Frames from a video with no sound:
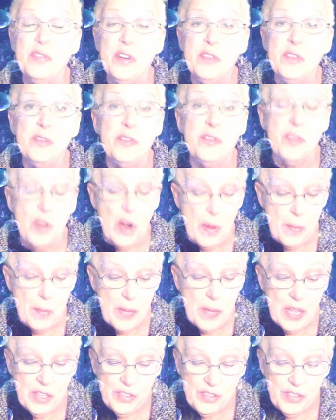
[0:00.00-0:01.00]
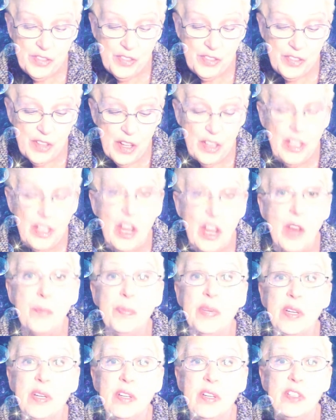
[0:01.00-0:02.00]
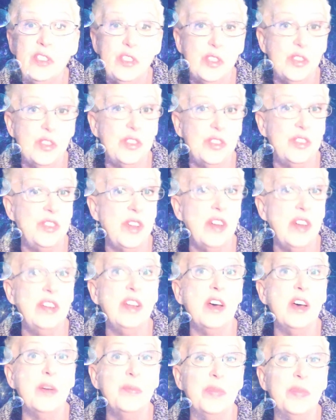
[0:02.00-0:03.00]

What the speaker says: from sun up to sun up.